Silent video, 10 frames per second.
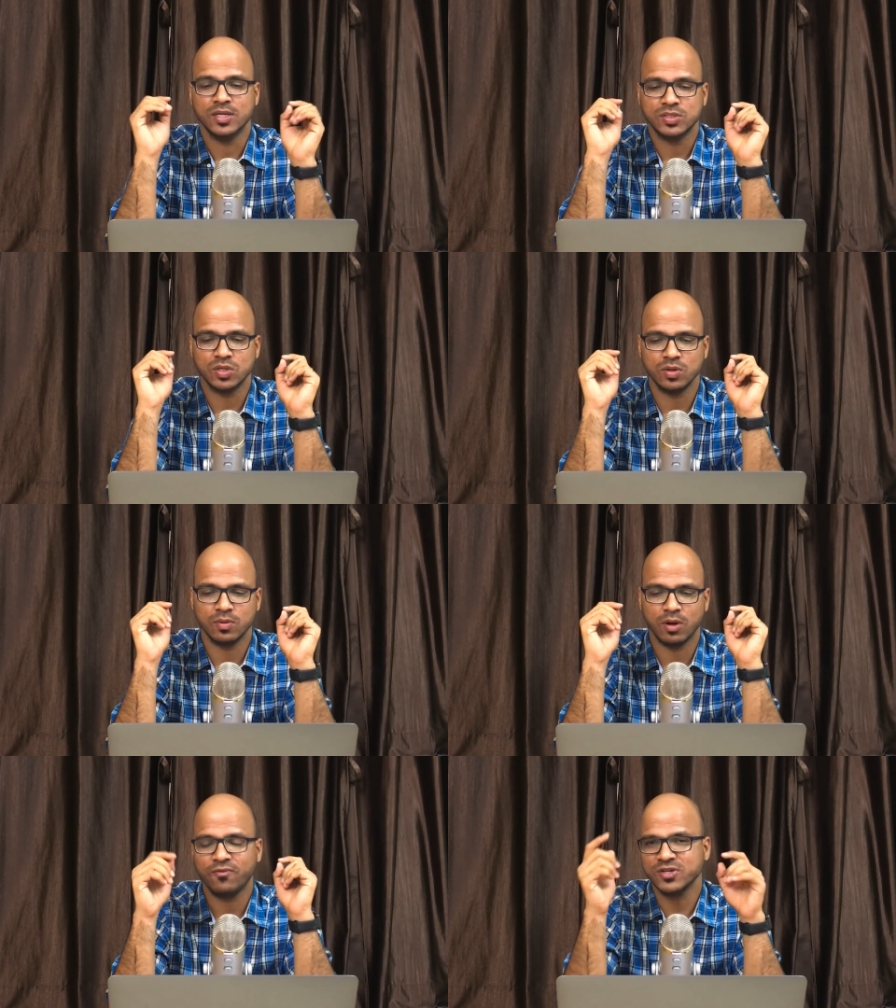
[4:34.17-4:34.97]

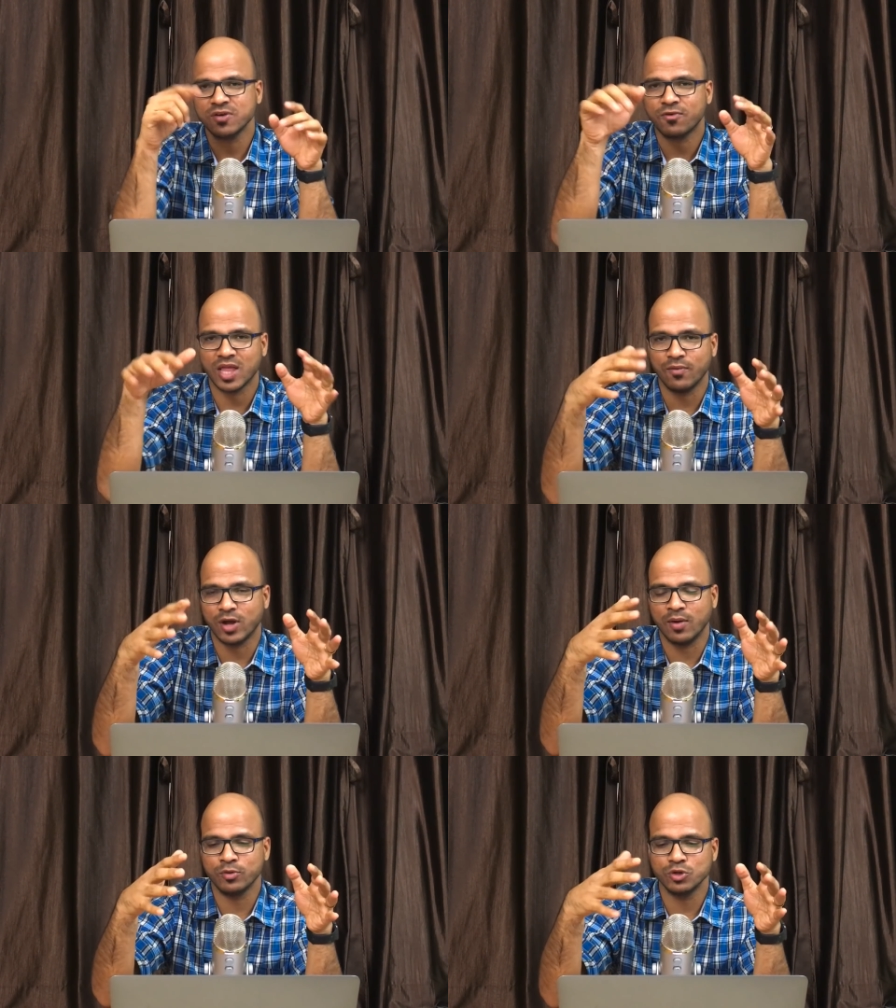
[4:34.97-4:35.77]
So oh, first of all, I,
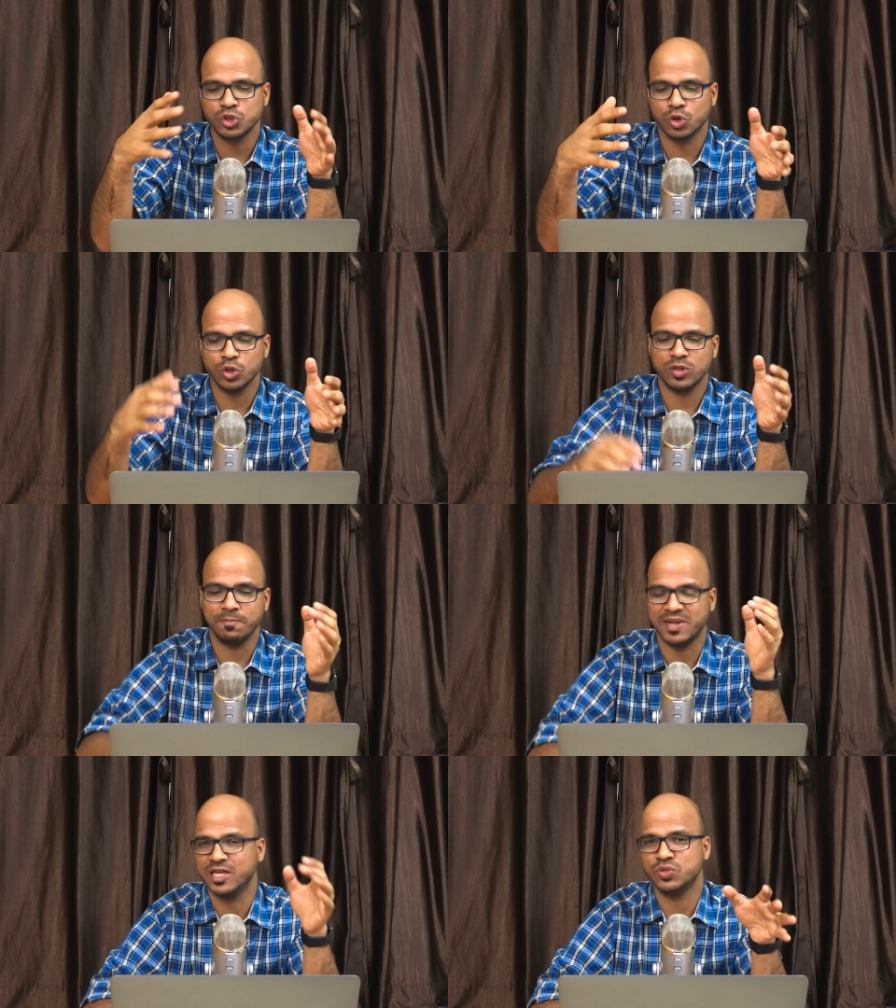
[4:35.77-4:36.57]
I want to show you the
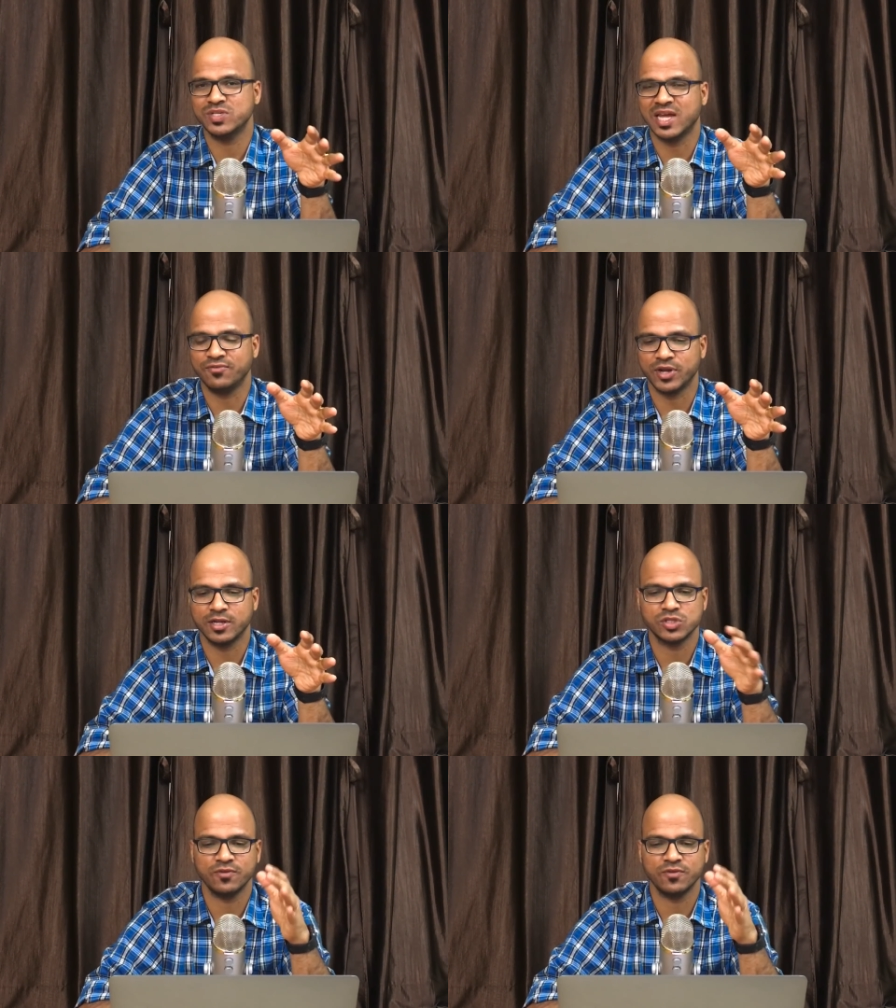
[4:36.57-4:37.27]
playlist which I have created.